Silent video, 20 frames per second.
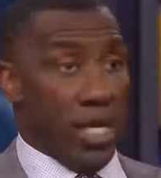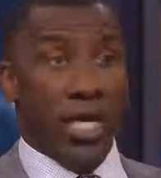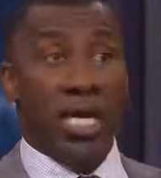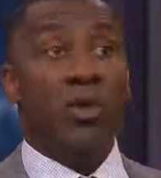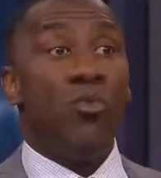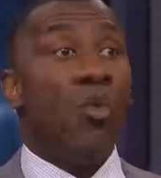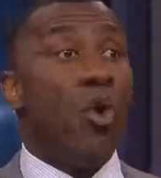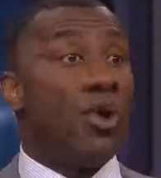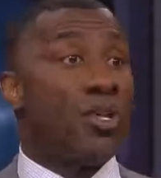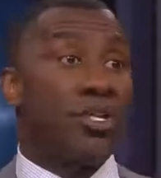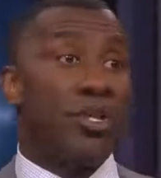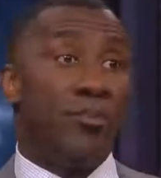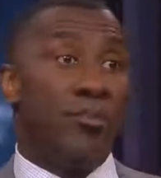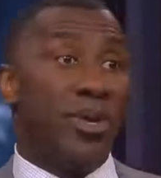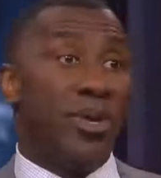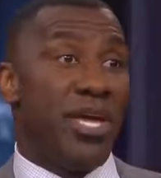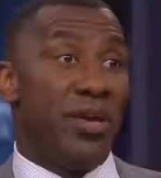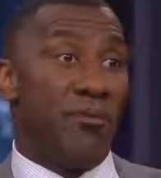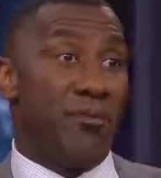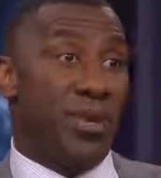He wanted
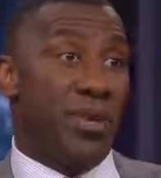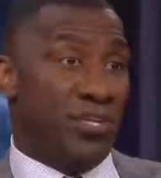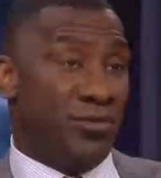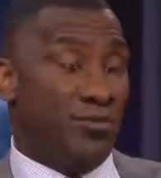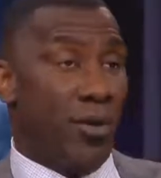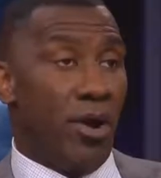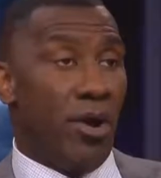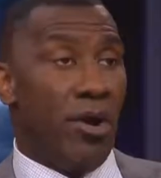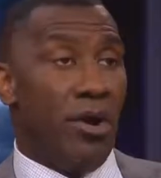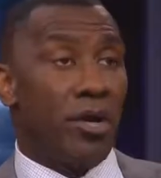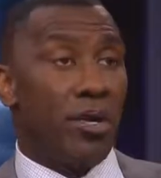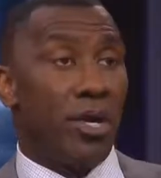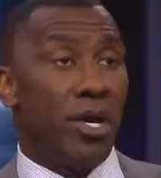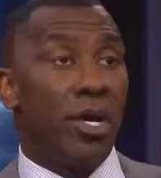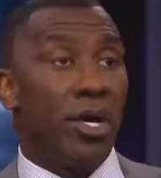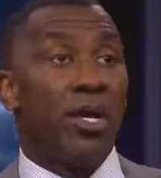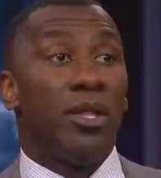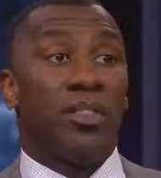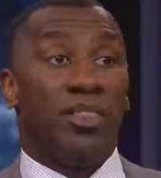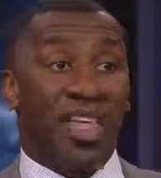to be in Pittsburgh.
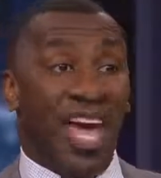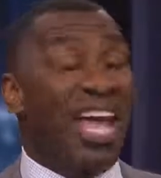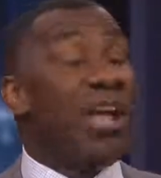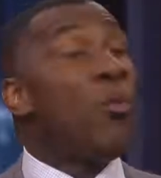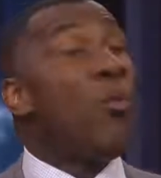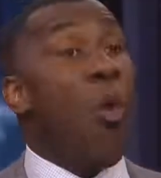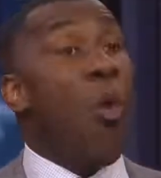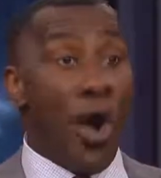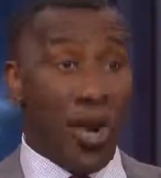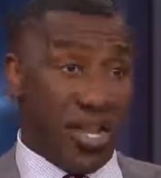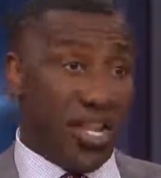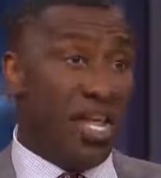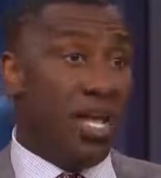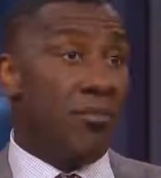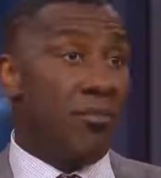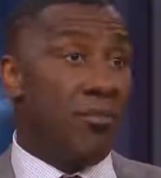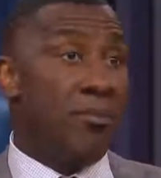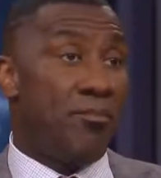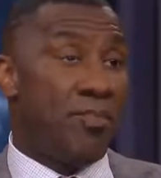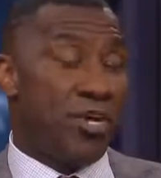They
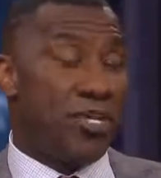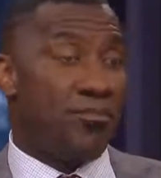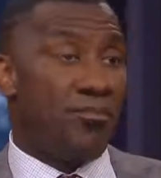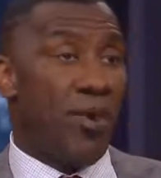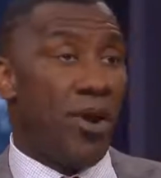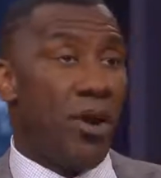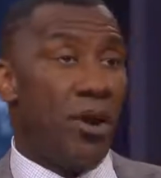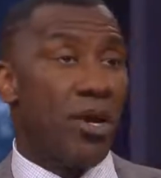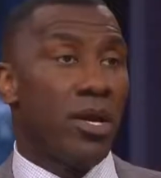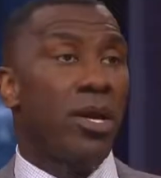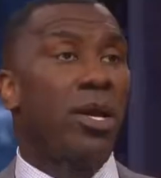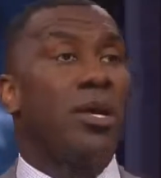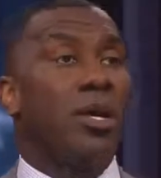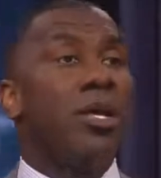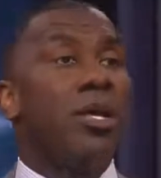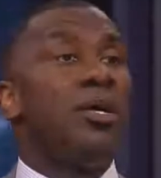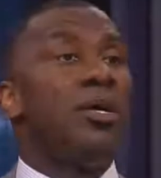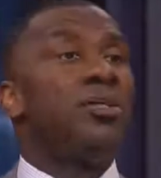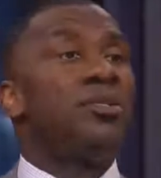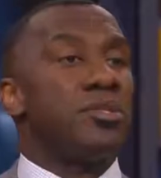wanted him in Pittsburgh.
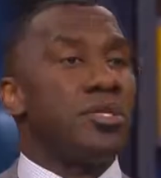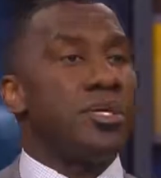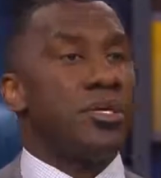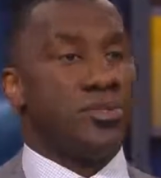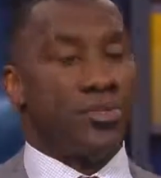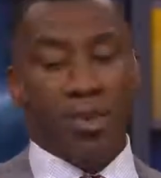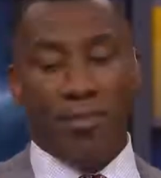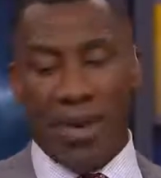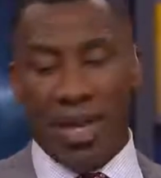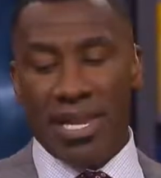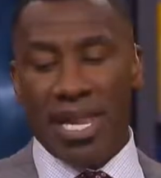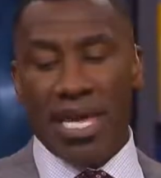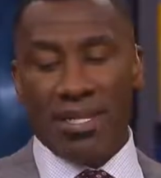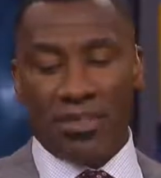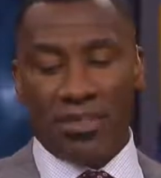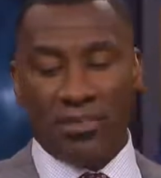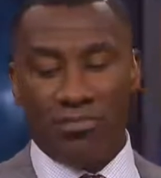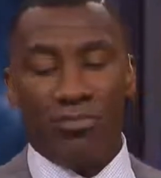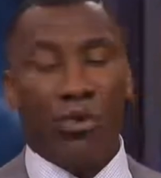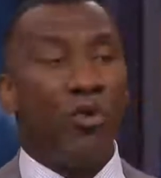Skip, I
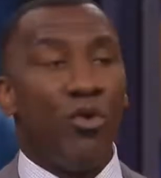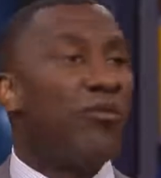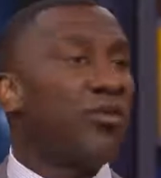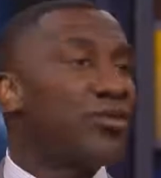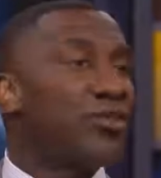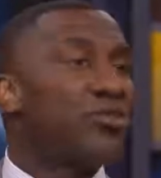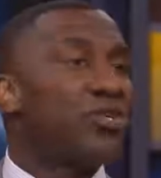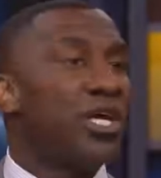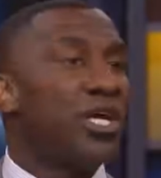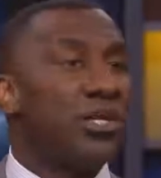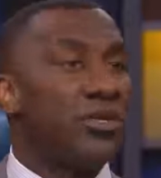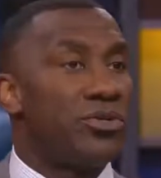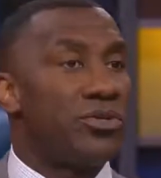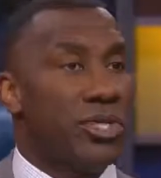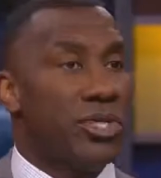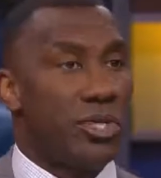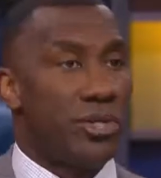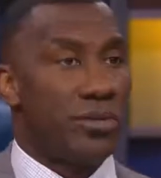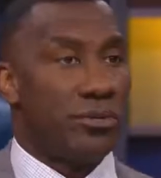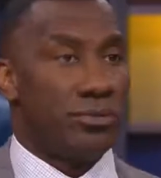like this move for the
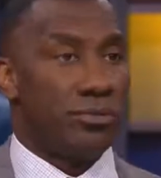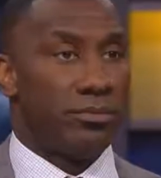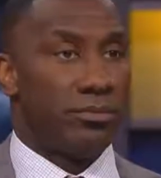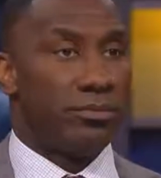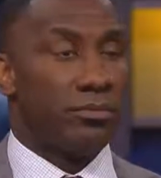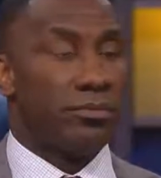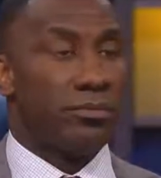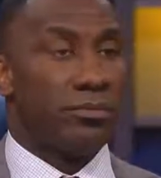Steelers.